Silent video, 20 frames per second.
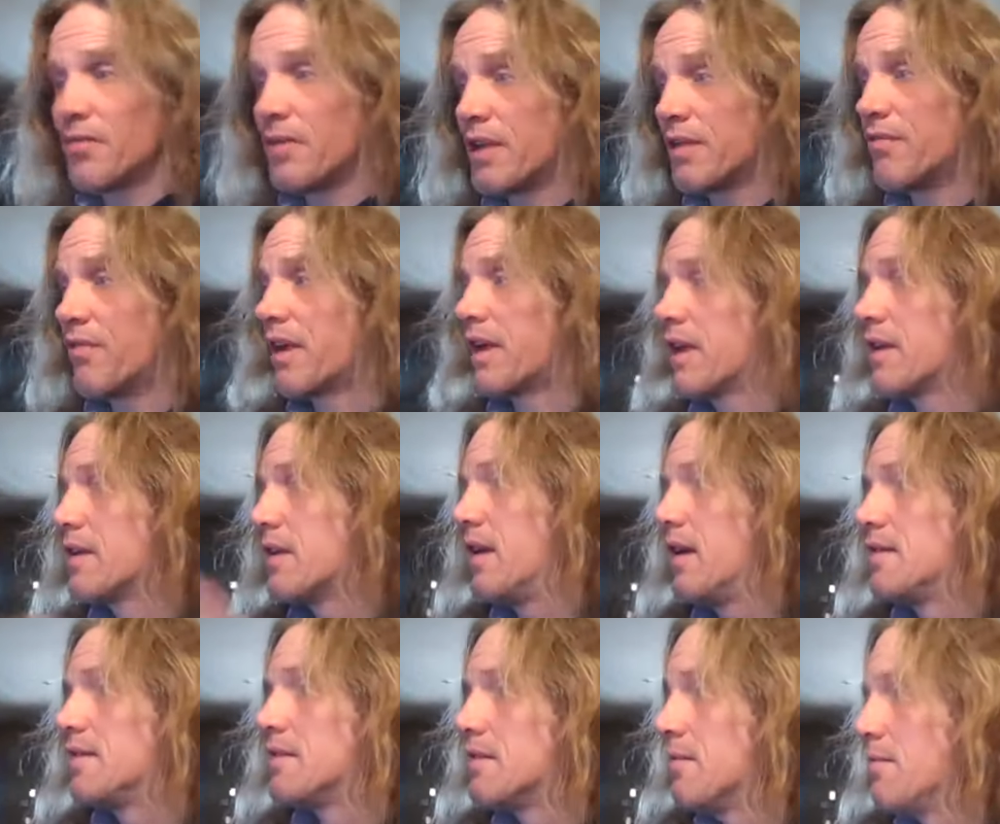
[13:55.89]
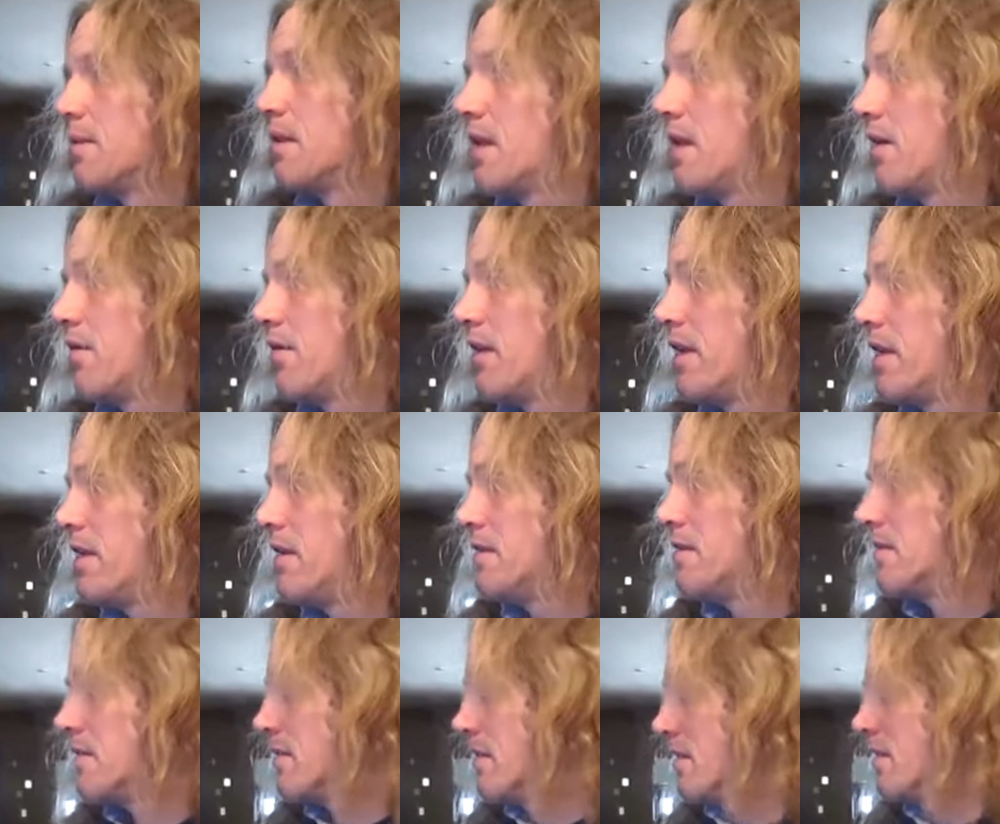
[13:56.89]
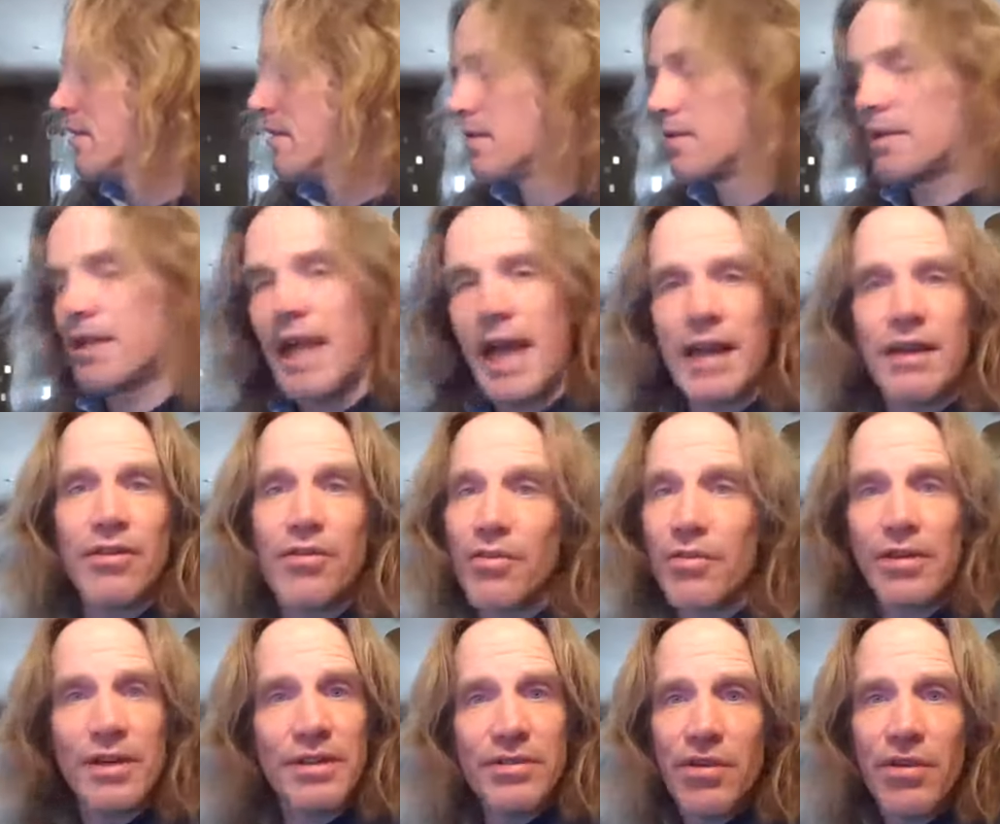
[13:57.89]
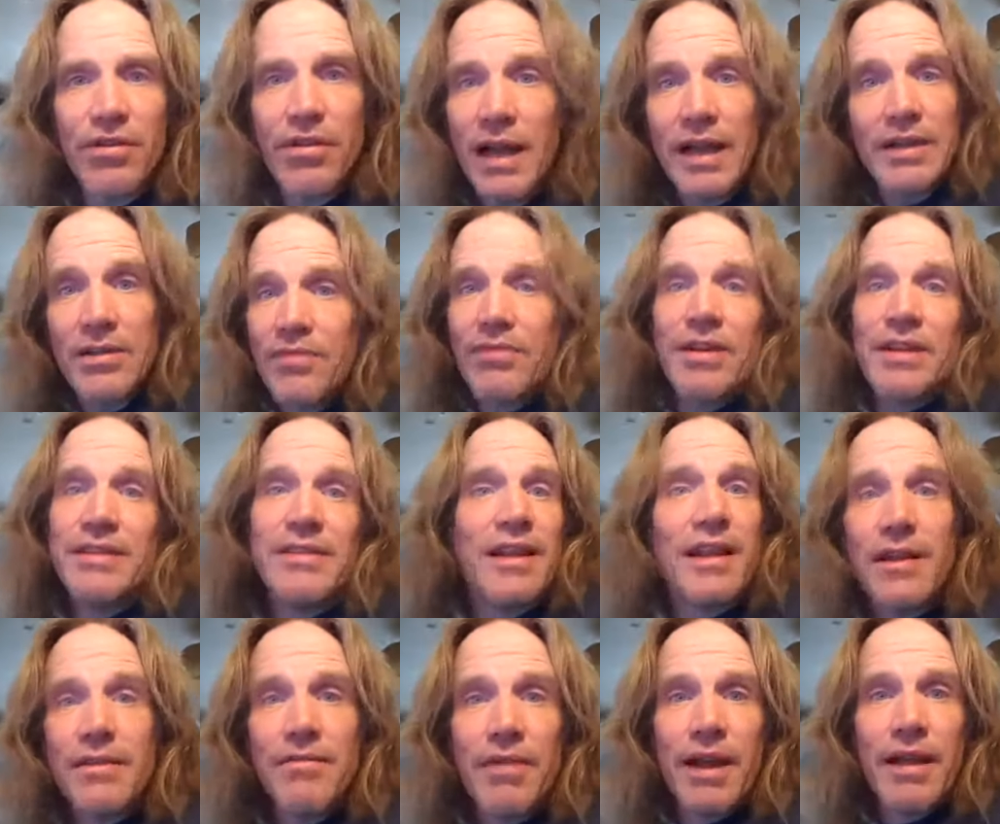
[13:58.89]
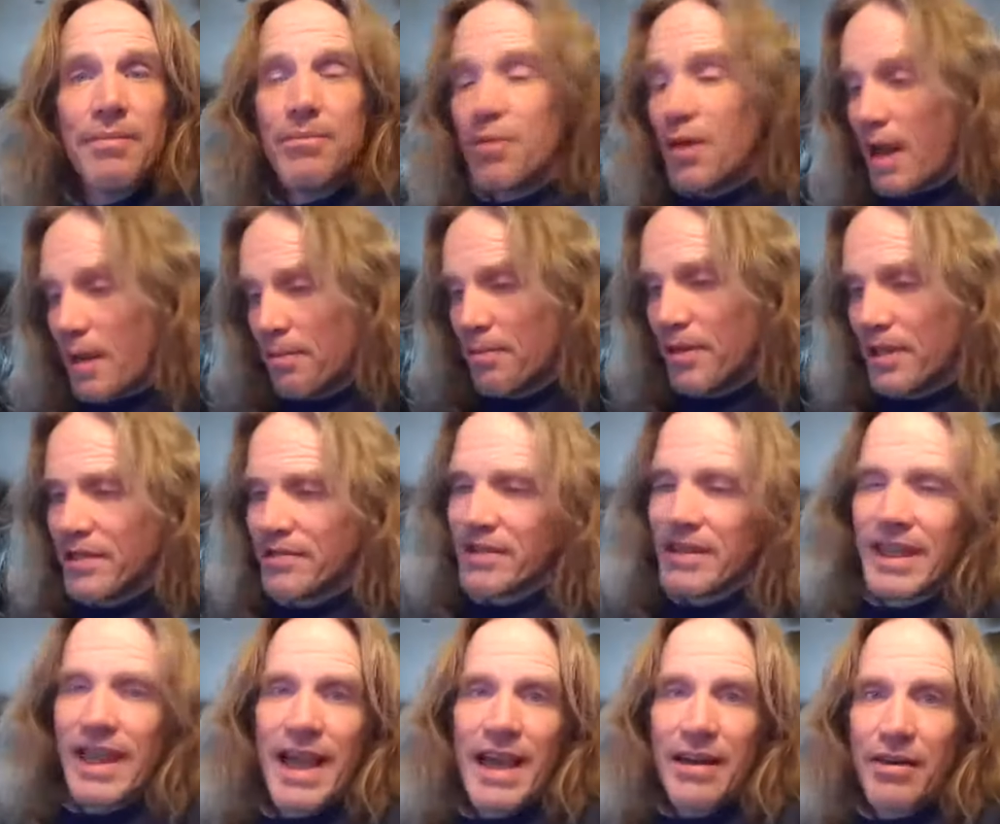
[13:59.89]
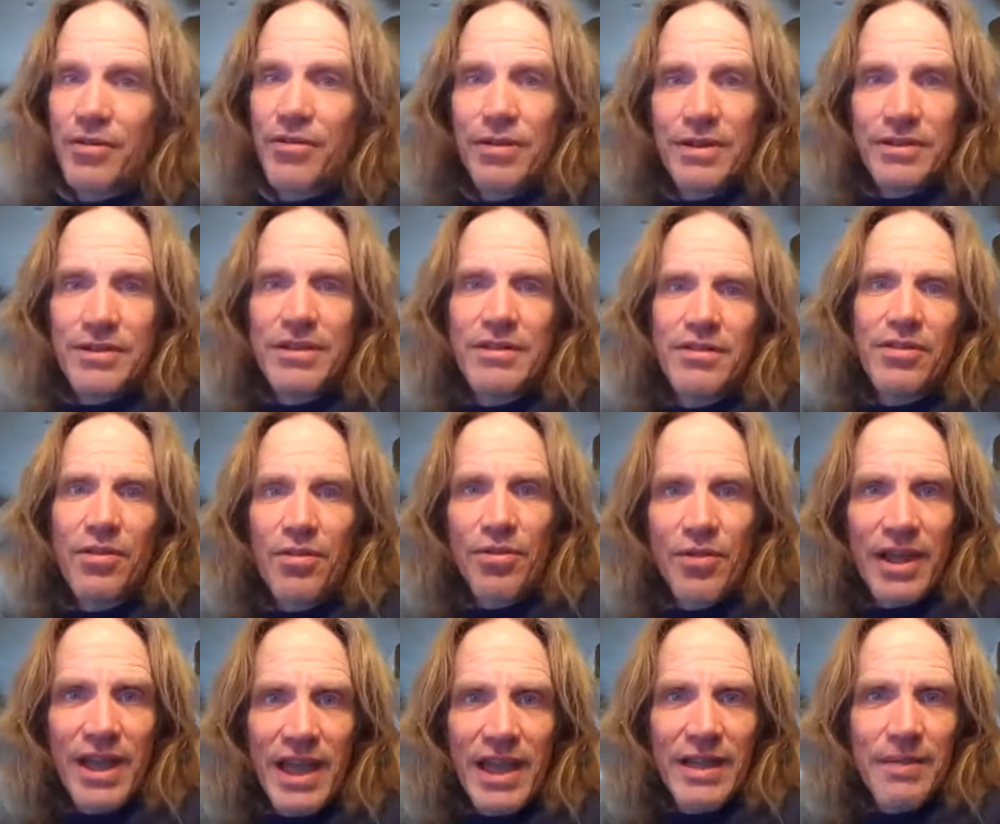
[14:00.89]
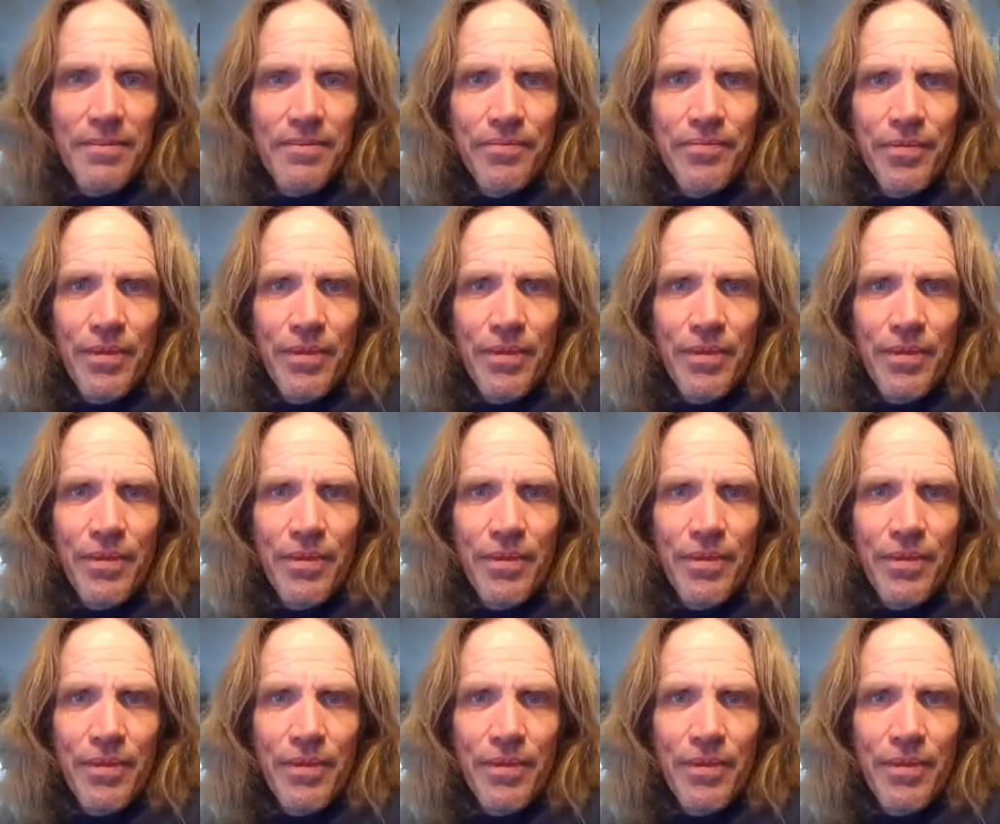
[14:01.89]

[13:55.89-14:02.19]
We can recognize similarities, uh, categories. Oh, I already said it, right? Properties and categories. That's the whole game.